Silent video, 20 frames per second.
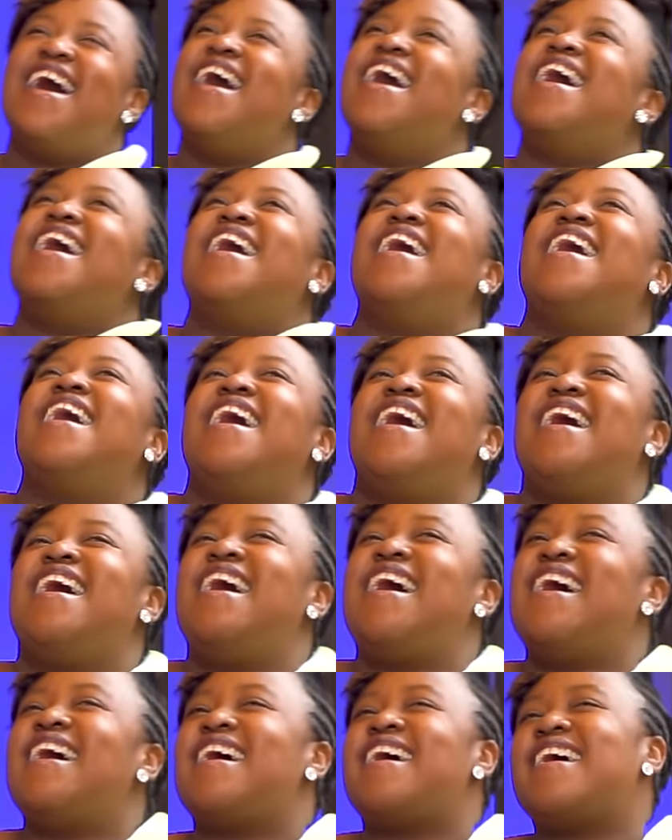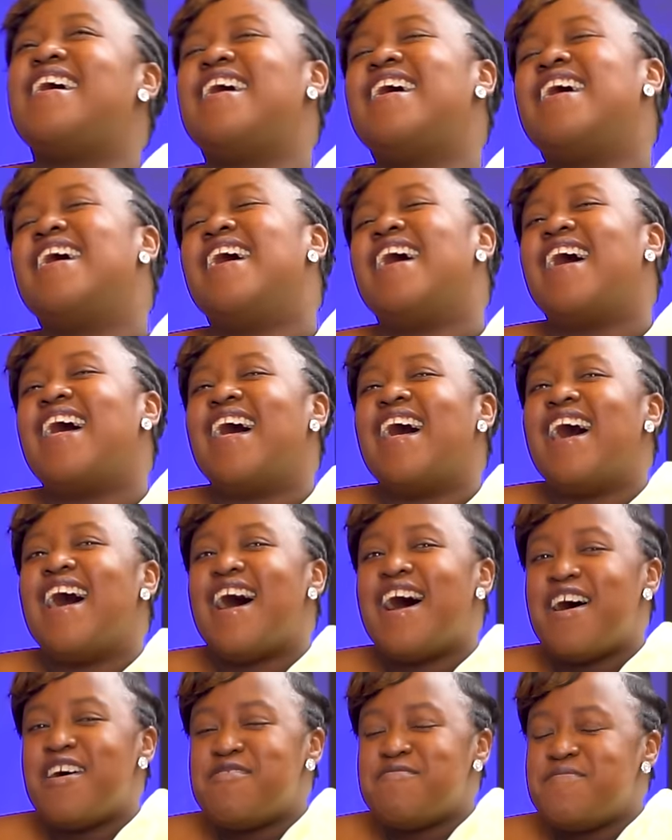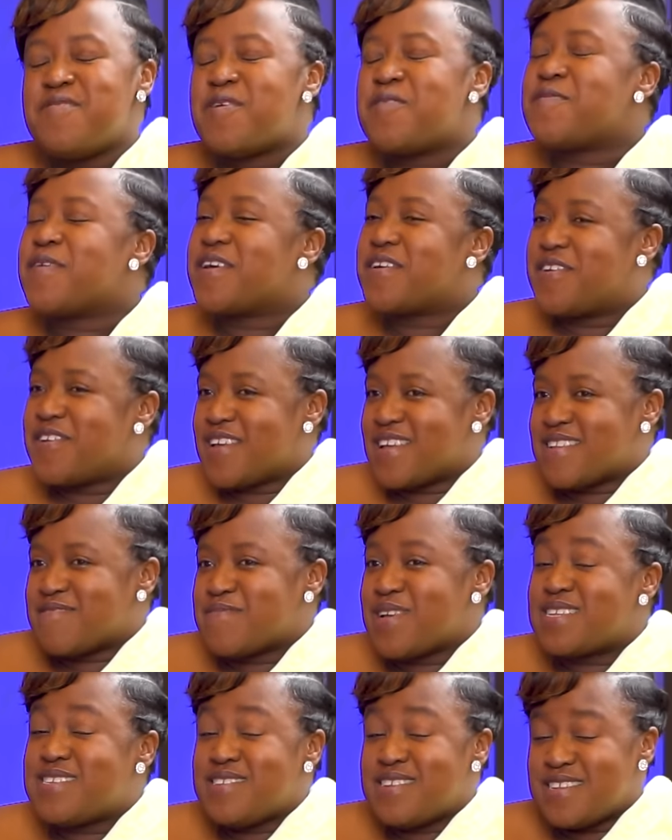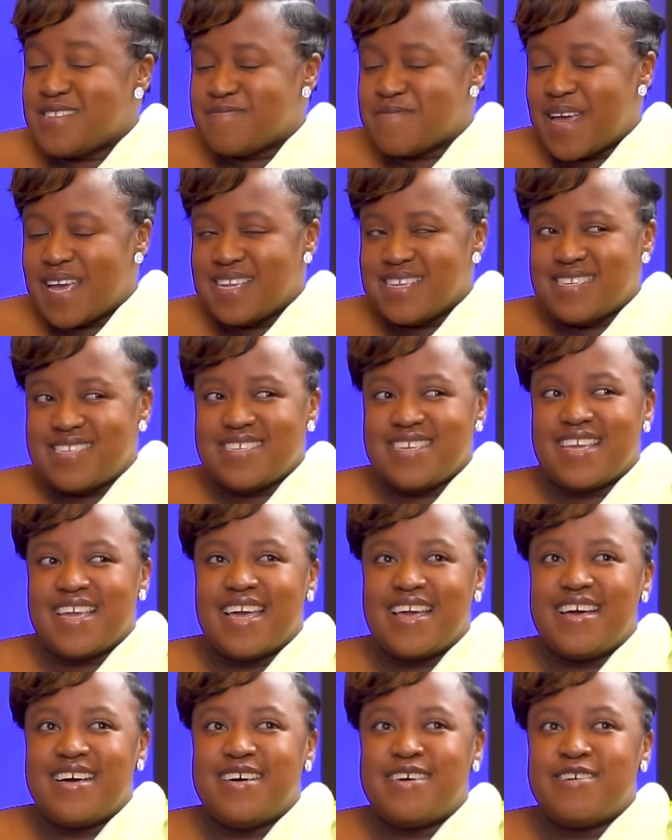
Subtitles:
Yeah. No, we good. Mick Jr. is my G.